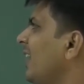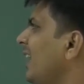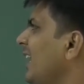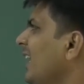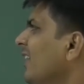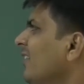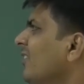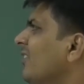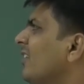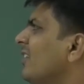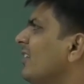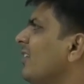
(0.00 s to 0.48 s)

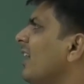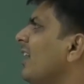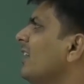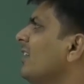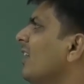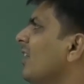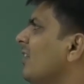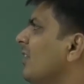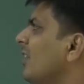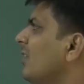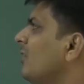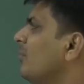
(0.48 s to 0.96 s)
Is the rain
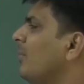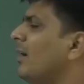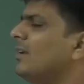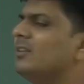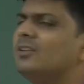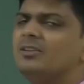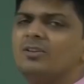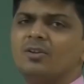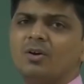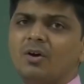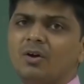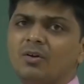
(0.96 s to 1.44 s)
huddled by
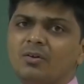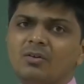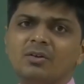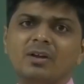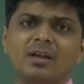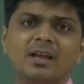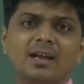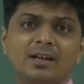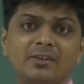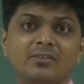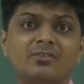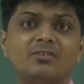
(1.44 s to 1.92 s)
the
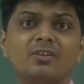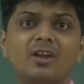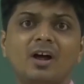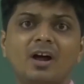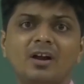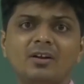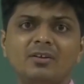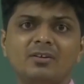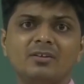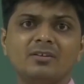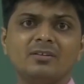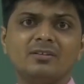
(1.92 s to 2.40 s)
door? It's
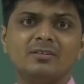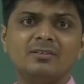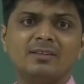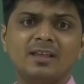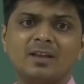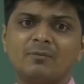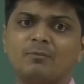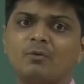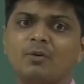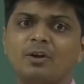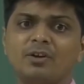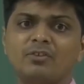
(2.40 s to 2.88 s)
not.
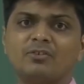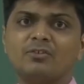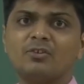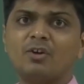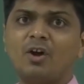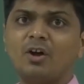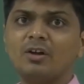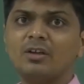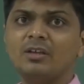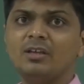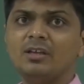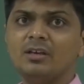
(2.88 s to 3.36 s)
Therefore, it's
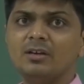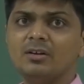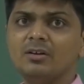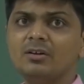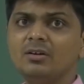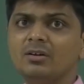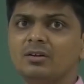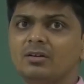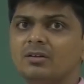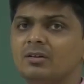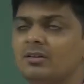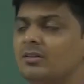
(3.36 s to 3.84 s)
wrong
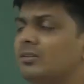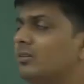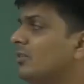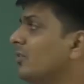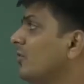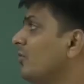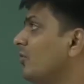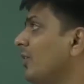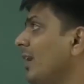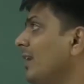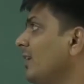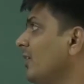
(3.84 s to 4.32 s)
here.
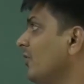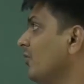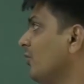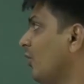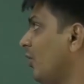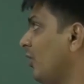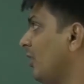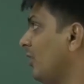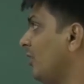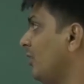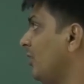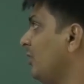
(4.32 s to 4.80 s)
The rain is
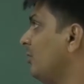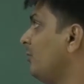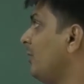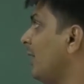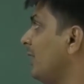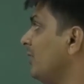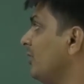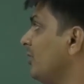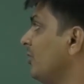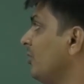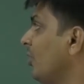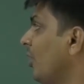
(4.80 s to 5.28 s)
not huddled
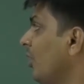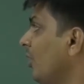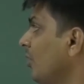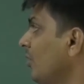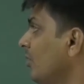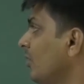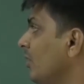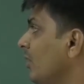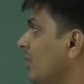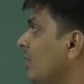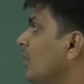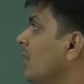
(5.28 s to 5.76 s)
by the door.